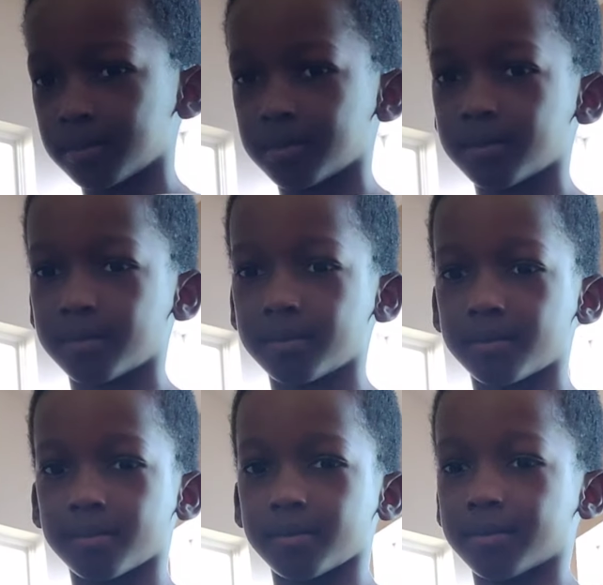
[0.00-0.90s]

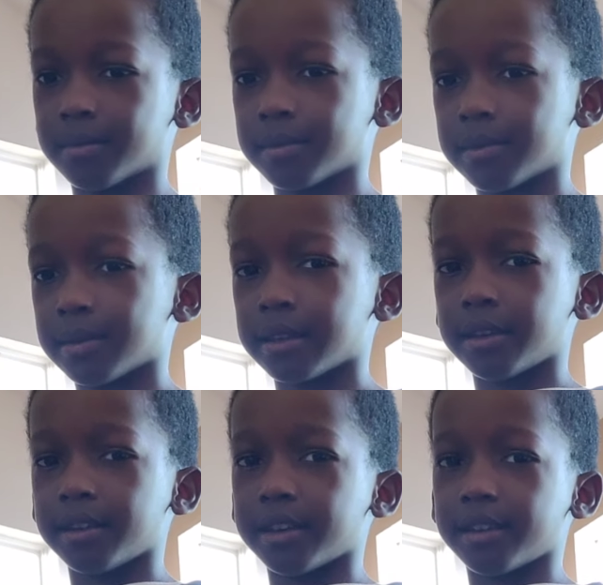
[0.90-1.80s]
Oh, Okay,
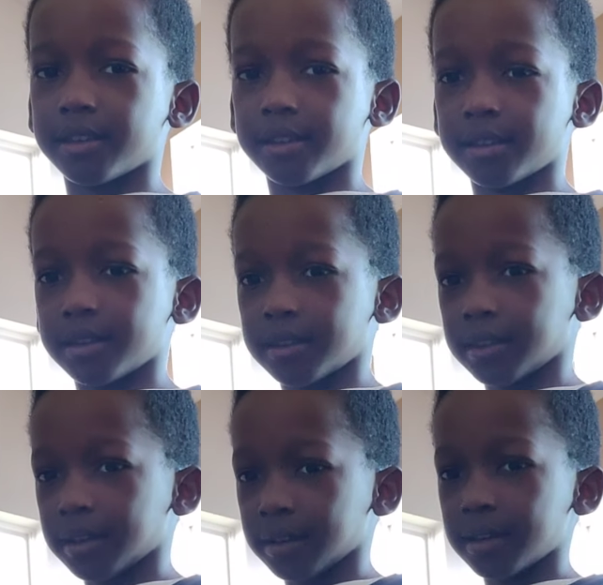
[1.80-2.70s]
guys, don't
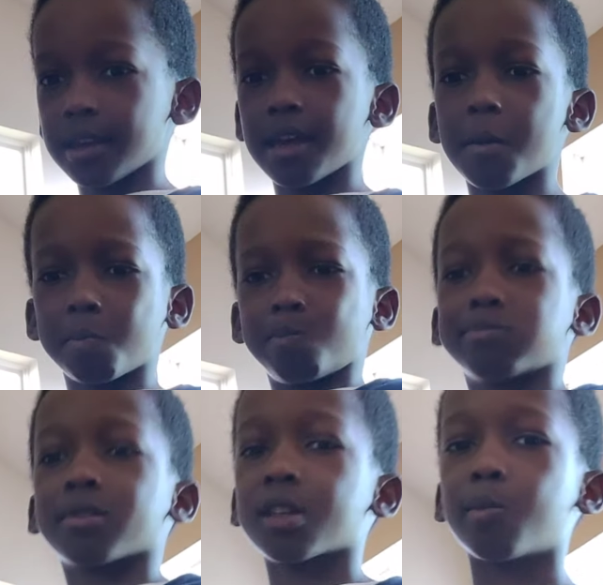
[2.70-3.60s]
forget to click on this
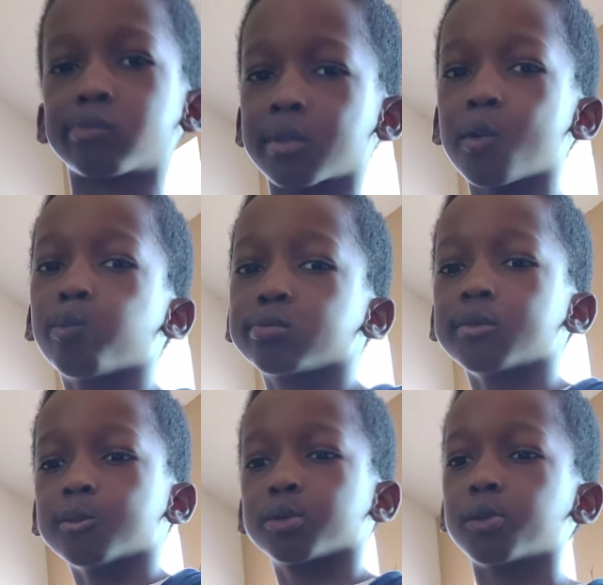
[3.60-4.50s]
icon or
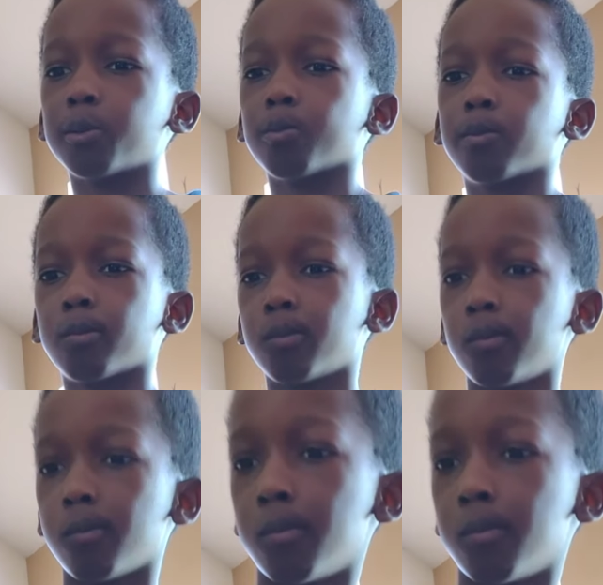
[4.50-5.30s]
comment down below